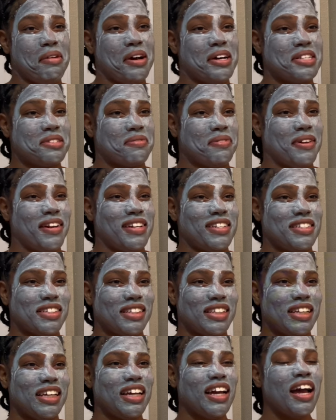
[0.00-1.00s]
about
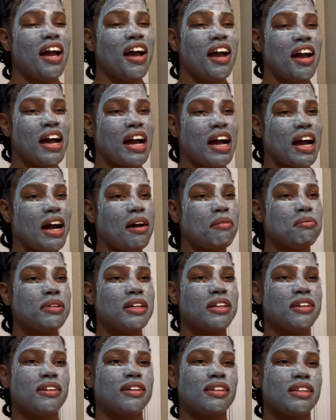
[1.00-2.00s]
spiritually i'm
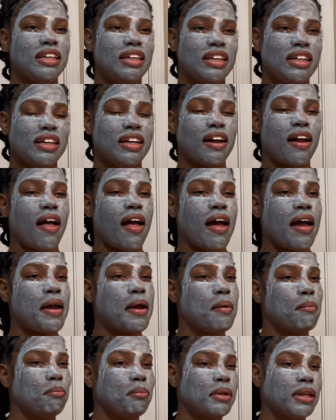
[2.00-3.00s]
literally i
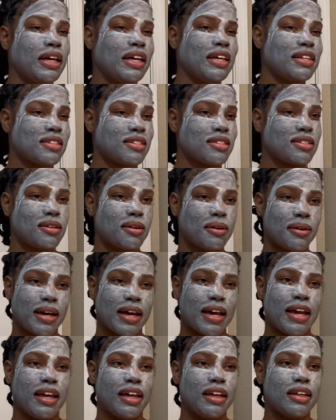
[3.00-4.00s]
am blessed
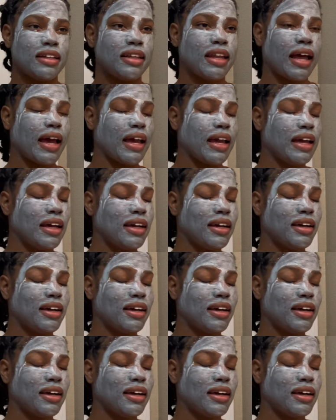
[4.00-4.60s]
okay like